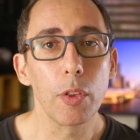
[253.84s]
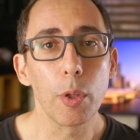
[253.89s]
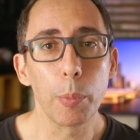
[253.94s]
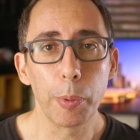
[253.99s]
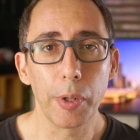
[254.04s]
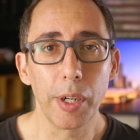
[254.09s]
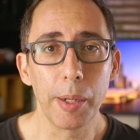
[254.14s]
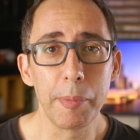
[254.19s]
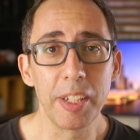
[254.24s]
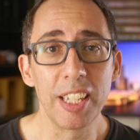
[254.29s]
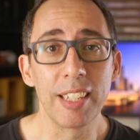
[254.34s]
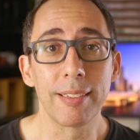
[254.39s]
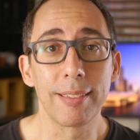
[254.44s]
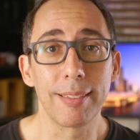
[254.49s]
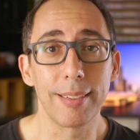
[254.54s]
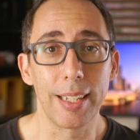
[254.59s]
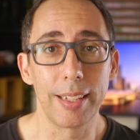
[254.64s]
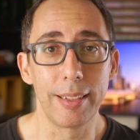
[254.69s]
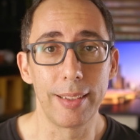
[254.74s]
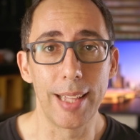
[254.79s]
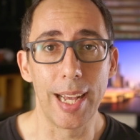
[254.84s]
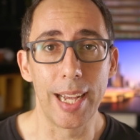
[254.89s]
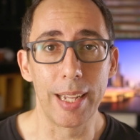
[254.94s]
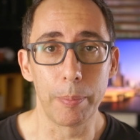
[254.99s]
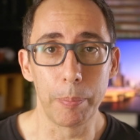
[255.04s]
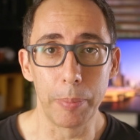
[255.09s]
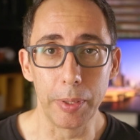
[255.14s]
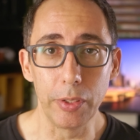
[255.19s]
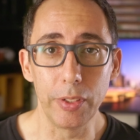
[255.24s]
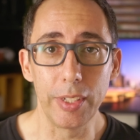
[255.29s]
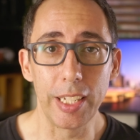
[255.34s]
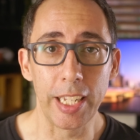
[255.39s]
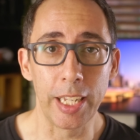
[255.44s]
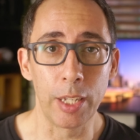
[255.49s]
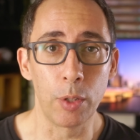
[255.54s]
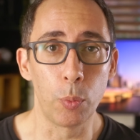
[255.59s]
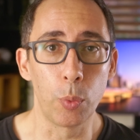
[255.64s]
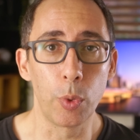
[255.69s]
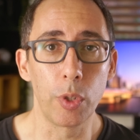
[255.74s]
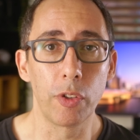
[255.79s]
The Premier said that building
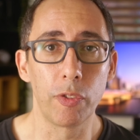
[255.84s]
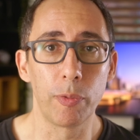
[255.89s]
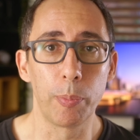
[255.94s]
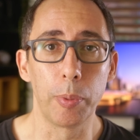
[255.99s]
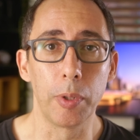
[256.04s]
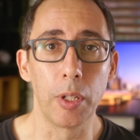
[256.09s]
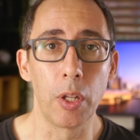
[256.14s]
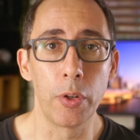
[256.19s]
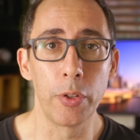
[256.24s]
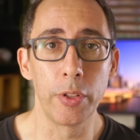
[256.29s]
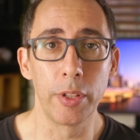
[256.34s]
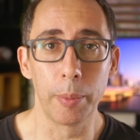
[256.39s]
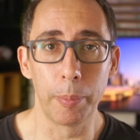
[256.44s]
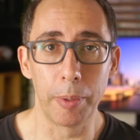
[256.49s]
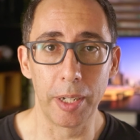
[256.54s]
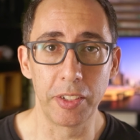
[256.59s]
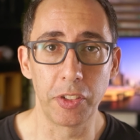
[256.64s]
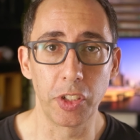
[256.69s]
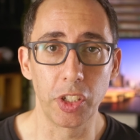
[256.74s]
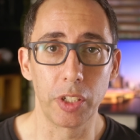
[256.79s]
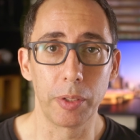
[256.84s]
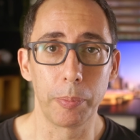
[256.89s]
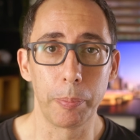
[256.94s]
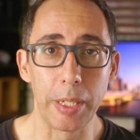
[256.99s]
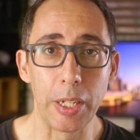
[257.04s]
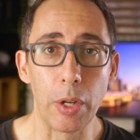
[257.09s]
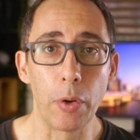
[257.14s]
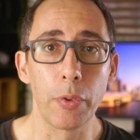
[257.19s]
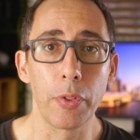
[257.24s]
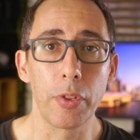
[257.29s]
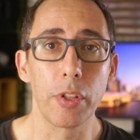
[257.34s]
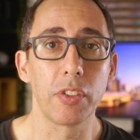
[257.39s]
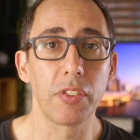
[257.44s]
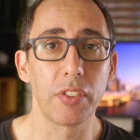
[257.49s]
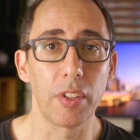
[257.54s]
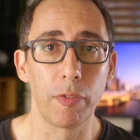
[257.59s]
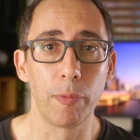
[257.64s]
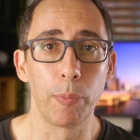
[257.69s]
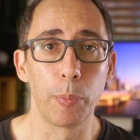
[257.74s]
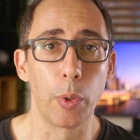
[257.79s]
it would have blown the budget beyond the
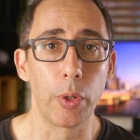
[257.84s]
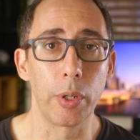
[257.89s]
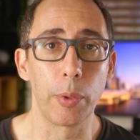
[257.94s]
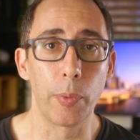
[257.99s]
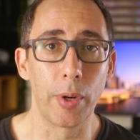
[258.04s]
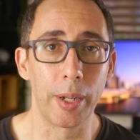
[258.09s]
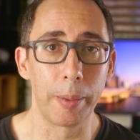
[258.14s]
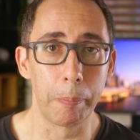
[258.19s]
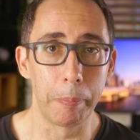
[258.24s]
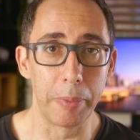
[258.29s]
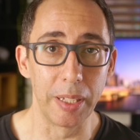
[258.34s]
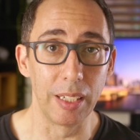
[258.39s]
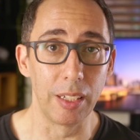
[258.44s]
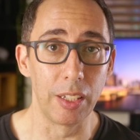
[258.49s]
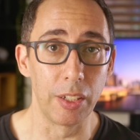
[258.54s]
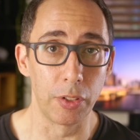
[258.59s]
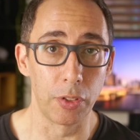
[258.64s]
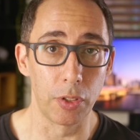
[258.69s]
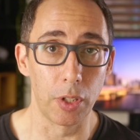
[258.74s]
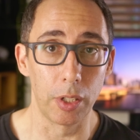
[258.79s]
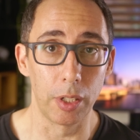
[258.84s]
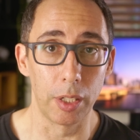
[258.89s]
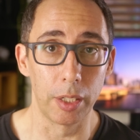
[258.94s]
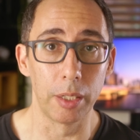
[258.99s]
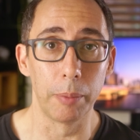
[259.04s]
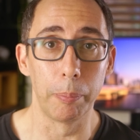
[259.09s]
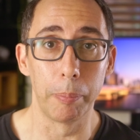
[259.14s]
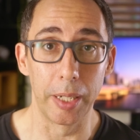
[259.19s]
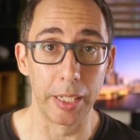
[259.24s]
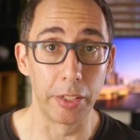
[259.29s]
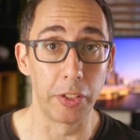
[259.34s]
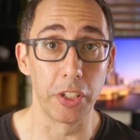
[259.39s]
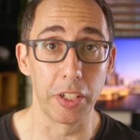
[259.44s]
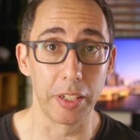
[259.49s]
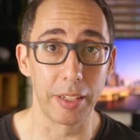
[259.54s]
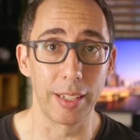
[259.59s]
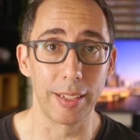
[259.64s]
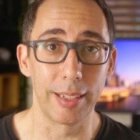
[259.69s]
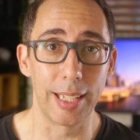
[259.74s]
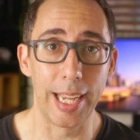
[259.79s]
$7.1 billion
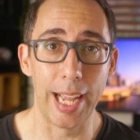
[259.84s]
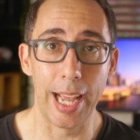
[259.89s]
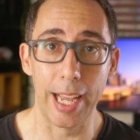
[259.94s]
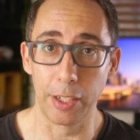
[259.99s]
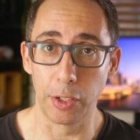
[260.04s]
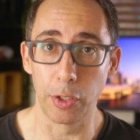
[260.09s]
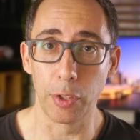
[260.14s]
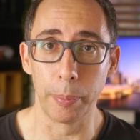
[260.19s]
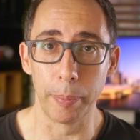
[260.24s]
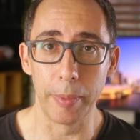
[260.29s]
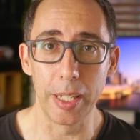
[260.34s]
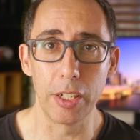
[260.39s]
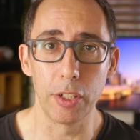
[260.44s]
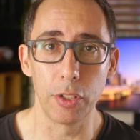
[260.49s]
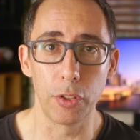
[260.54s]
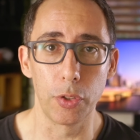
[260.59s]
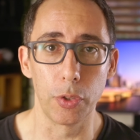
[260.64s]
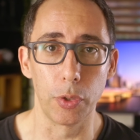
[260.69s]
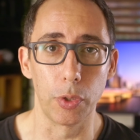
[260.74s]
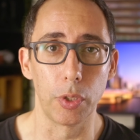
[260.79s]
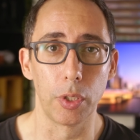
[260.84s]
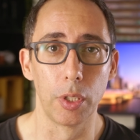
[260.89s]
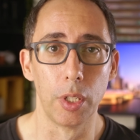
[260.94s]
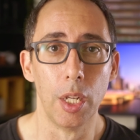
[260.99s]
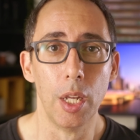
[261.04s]
budget that they had committed to,